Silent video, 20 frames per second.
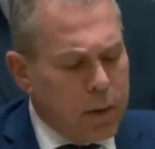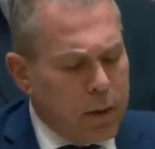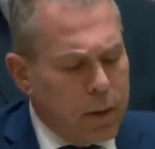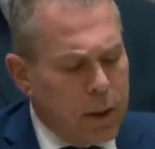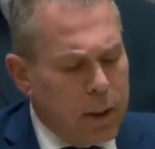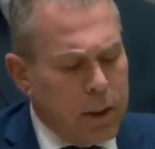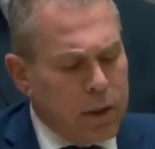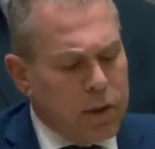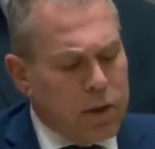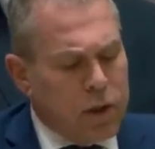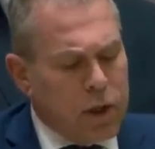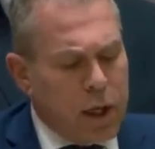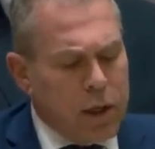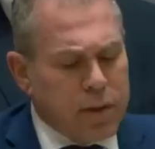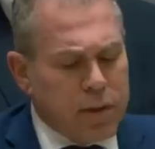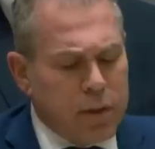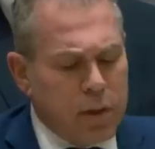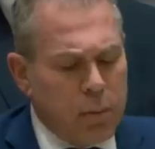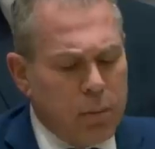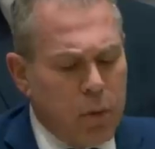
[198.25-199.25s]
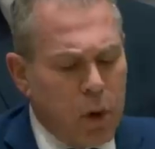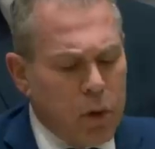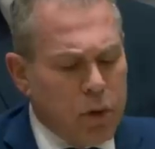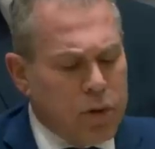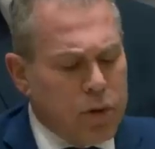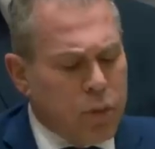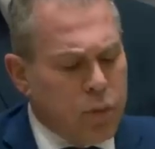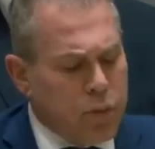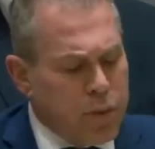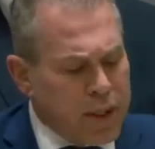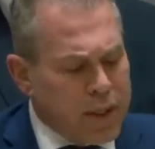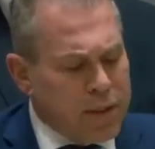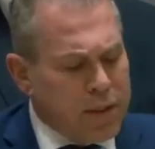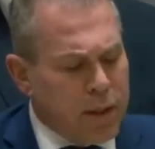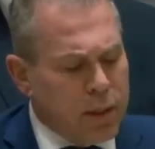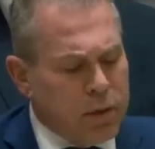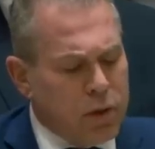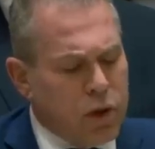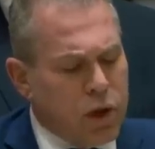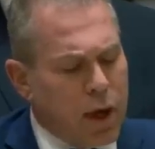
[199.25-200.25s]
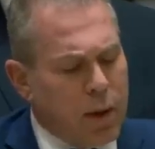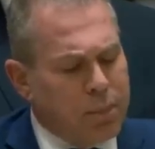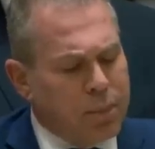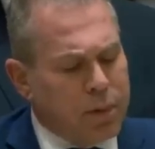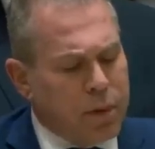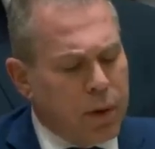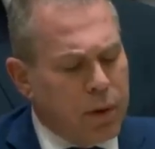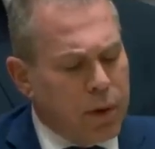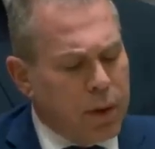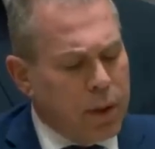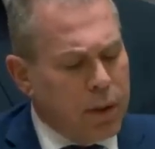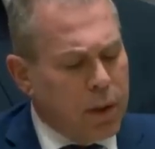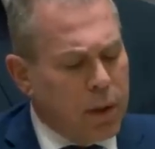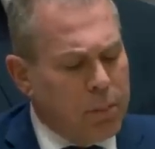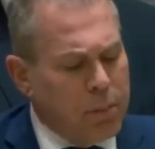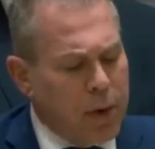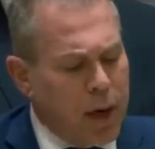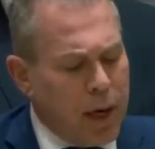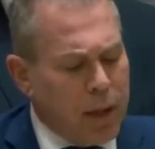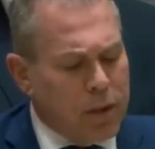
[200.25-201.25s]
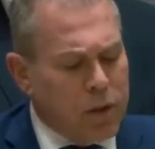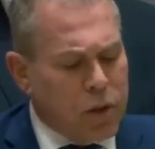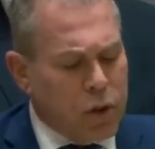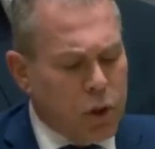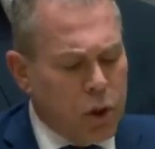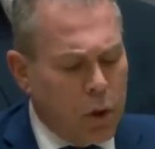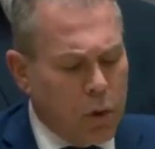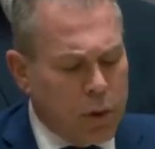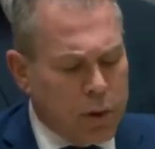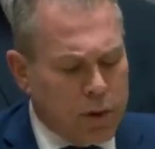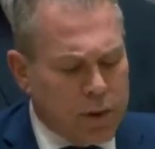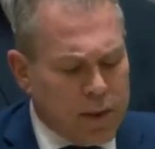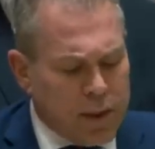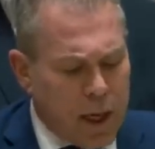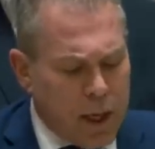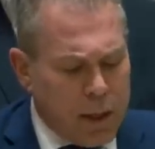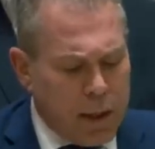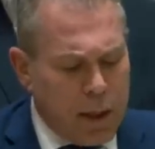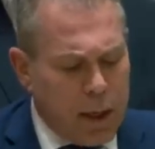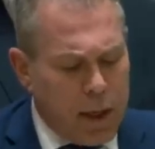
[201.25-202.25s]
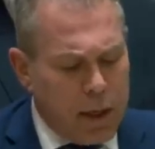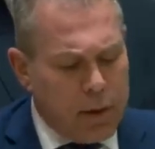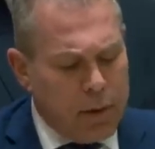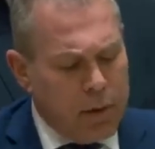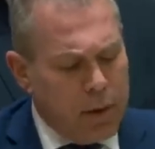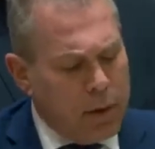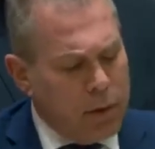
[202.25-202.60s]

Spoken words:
it is just the most recent chapter in a blood-soaked saga